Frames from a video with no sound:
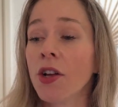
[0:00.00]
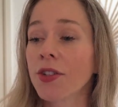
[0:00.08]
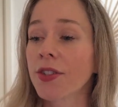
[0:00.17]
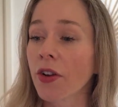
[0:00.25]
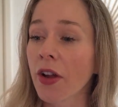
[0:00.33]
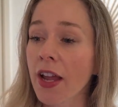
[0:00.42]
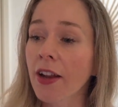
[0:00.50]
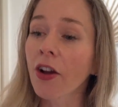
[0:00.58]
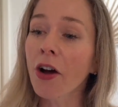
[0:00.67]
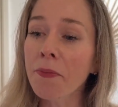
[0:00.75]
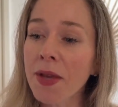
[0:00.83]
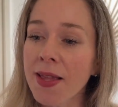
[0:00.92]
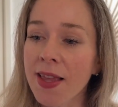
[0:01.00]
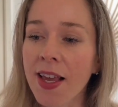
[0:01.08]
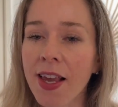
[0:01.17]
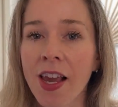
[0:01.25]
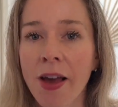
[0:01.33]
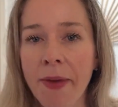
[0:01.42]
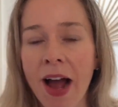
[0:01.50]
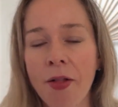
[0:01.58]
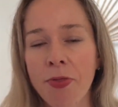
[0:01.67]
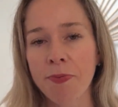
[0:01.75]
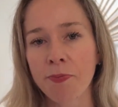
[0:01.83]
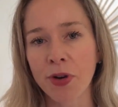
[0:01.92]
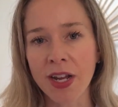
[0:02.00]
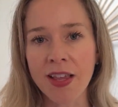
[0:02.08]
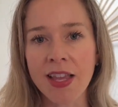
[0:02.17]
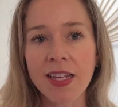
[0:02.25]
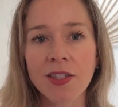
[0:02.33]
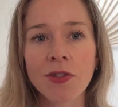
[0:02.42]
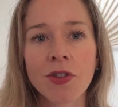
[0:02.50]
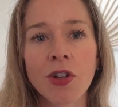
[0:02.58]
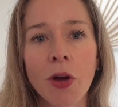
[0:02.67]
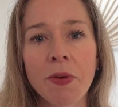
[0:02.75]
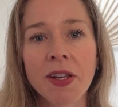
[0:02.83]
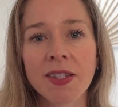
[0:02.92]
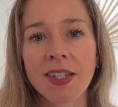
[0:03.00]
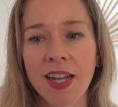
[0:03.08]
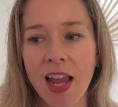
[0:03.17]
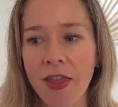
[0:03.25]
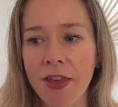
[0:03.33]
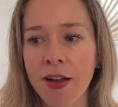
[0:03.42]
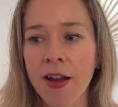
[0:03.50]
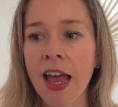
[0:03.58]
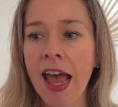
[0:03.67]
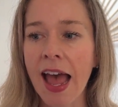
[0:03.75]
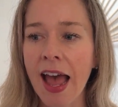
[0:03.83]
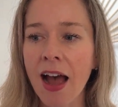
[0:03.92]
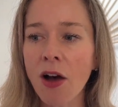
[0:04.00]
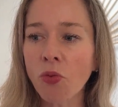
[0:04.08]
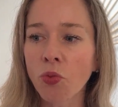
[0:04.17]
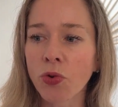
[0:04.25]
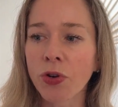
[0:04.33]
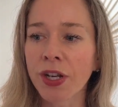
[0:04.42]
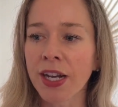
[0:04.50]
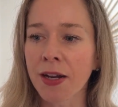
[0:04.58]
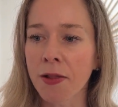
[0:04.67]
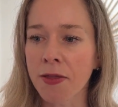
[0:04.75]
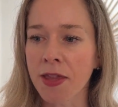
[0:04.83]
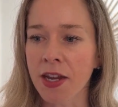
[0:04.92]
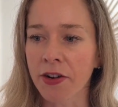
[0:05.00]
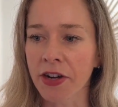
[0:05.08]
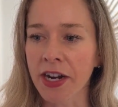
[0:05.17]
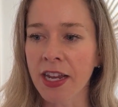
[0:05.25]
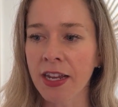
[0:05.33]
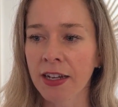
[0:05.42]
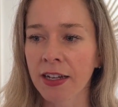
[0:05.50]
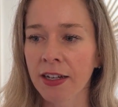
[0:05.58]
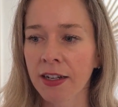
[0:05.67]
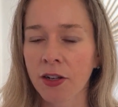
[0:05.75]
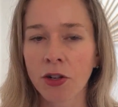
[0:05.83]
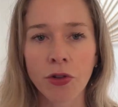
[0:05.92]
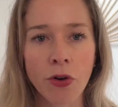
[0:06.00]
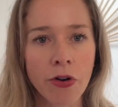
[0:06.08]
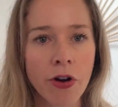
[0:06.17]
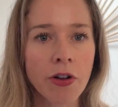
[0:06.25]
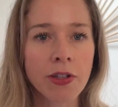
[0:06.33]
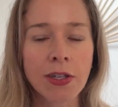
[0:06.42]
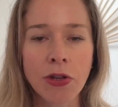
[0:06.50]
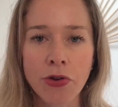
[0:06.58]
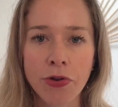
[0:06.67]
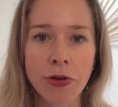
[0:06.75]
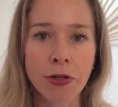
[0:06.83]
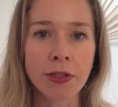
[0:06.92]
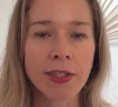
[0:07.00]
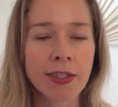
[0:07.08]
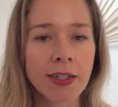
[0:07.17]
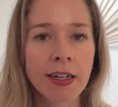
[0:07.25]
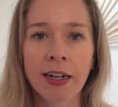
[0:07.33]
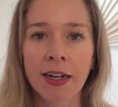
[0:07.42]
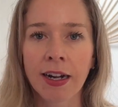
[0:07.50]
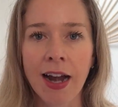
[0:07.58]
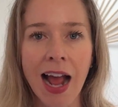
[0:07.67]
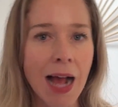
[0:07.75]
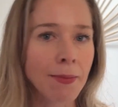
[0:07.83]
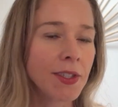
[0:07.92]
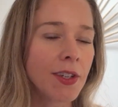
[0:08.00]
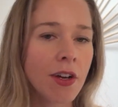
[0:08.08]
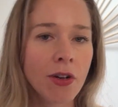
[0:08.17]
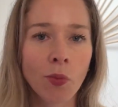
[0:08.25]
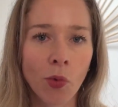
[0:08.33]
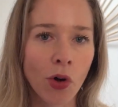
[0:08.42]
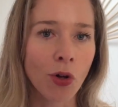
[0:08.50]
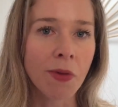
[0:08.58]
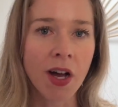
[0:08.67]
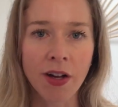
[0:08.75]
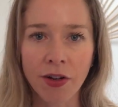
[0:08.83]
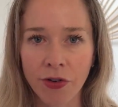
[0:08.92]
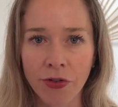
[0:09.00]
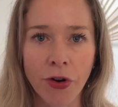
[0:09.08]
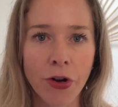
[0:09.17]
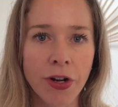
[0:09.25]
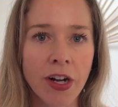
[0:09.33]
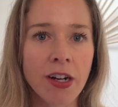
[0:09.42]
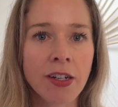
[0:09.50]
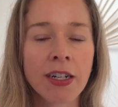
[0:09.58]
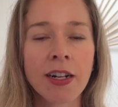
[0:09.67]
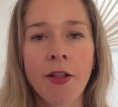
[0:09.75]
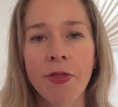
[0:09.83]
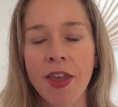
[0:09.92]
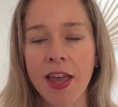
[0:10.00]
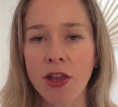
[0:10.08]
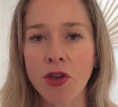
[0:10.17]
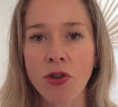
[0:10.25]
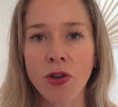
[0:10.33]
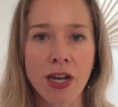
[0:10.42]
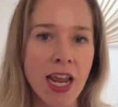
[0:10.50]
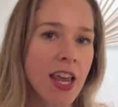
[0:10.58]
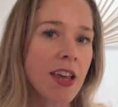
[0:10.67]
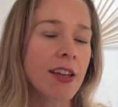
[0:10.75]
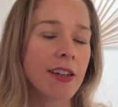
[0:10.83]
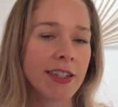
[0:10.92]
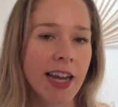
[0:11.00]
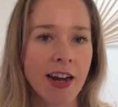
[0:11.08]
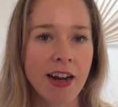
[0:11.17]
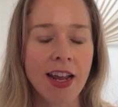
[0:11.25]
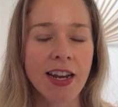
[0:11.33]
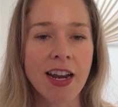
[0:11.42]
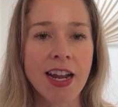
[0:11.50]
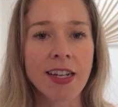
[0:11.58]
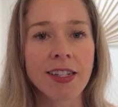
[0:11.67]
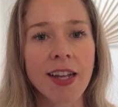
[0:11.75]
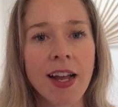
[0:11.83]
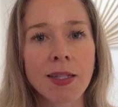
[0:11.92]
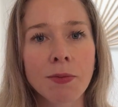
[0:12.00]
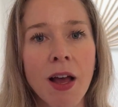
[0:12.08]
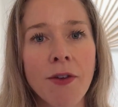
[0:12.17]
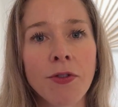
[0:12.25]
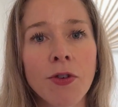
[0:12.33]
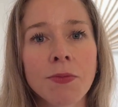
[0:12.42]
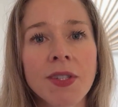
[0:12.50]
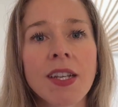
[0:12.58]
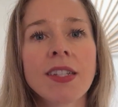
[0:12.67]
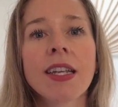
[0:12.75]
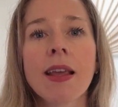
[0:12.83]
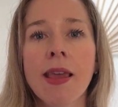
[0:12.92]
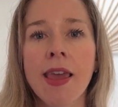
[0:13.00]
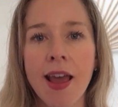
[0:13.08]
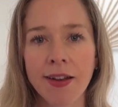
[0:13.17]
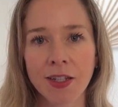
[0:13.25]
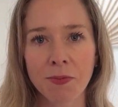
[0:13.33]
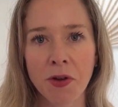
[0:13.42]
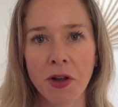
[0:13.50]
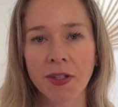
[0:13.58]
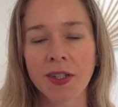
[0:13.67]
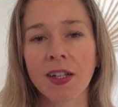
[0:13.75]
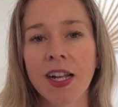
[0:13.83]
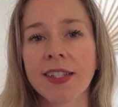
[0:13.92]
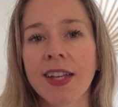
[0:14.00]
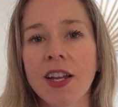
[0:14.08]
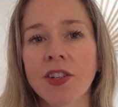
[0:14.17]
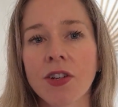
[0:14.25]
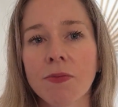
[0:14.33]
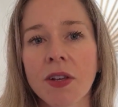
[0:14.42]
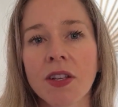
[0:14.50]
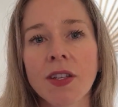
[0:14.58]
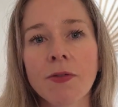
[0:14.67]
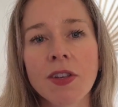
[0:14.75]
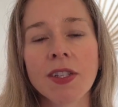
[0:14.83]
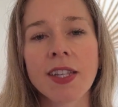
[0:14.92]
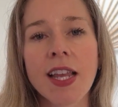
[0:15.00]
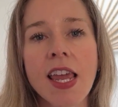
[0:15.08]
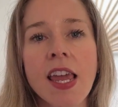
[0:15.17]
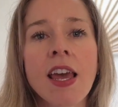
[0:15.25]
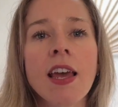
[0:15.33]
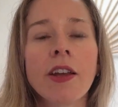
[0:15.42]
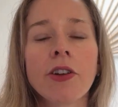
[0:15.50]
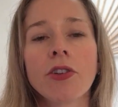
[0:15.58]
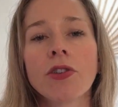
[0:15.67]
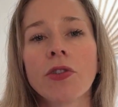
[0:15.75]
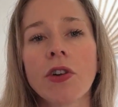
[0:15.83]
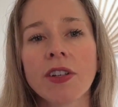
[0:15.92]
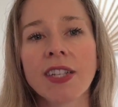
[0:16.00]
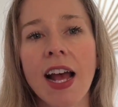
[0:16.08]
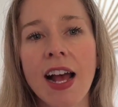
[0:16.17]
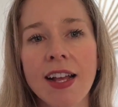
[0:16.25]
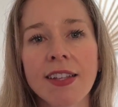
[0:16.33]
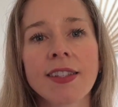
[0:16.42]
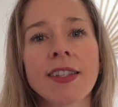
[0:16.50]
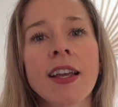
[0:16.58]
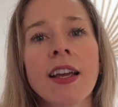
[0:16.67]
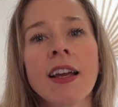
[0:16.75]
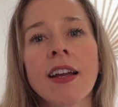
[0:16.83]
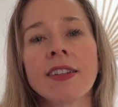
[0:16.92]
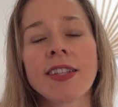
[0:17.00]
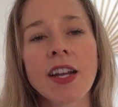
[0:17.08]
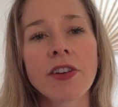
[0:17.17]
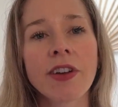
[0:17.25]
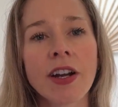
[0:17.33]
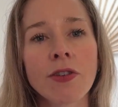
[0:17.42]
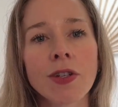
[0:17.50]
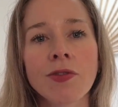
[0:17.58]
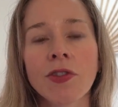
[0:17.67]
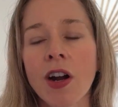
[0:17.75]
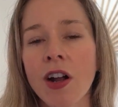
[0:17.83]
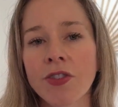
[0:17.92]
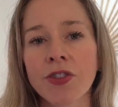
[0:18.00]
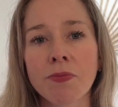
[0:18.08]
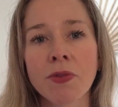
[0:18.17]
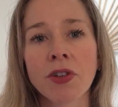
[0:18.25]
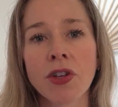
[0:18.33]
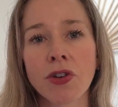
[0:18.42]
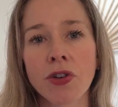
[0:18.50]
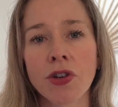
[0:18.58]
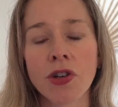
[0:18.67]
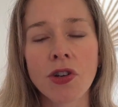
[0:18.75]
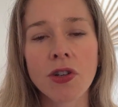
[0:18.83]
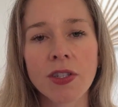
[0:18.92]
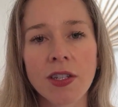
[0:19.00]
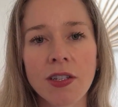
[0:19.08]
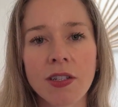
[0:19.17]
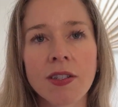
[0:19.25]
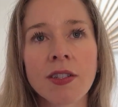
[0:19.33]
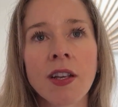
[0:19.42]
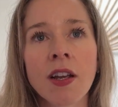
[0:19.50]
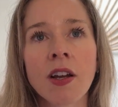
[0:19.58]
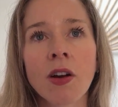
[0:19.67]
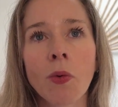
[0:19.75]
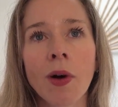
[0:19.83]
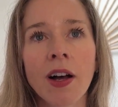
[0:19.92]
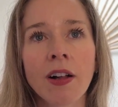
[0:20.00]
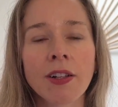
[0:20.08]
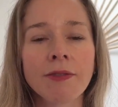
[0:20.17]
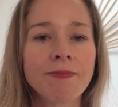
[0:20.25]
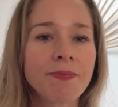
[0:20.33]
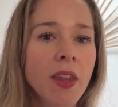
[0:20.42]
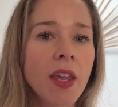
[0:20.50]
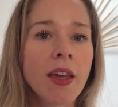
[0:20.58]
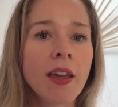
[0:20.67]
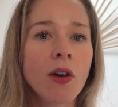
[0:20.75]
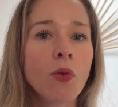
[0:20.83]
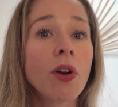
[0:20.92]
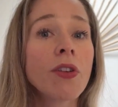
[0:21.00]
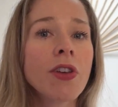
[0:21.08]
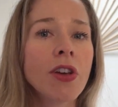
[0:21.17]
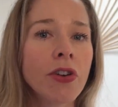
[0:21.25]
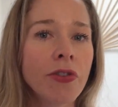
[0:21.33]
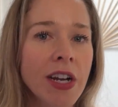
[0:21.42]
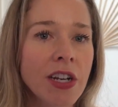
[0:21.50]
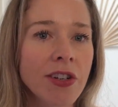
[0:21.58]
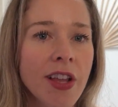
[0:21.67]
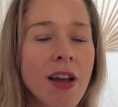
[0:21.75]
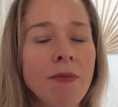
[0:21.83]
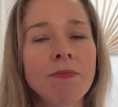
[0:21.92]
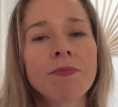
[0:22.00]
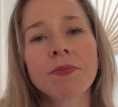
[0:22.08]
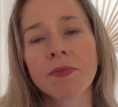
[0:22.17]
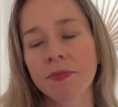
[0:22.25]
So it got me thinking about bringing these two topics together. How would, in theory, Clorox use Amazon, Walmart, Kroger, their unique data and insights platforms to get to personalization? Because obviously, Clorox has data records for 100 million known users. Well, where are they going to reach them?